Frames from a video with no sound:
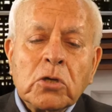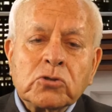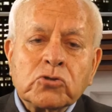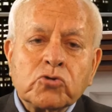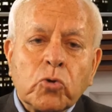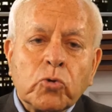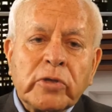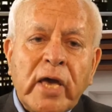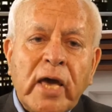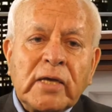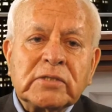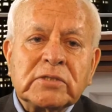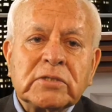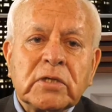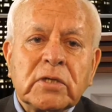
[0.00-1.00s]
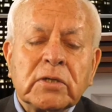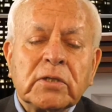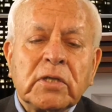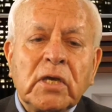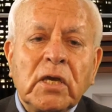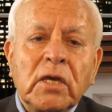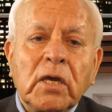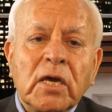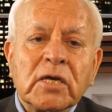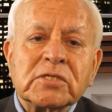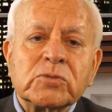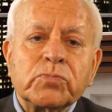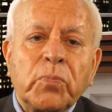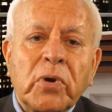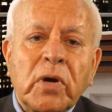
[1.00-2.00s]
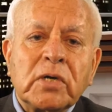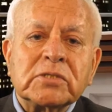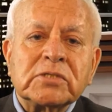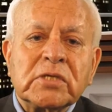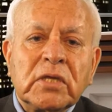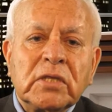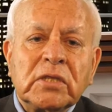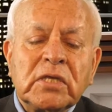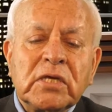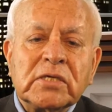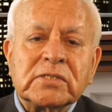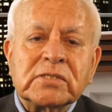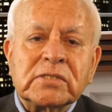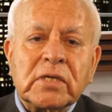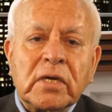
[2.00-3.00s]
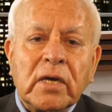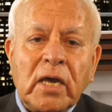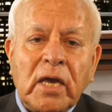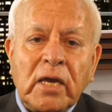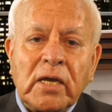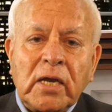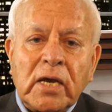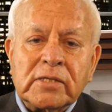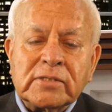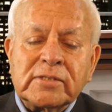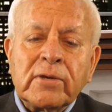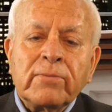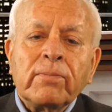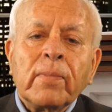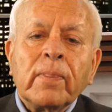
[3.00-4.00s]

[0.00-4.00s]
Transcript: so that the experts in these areas,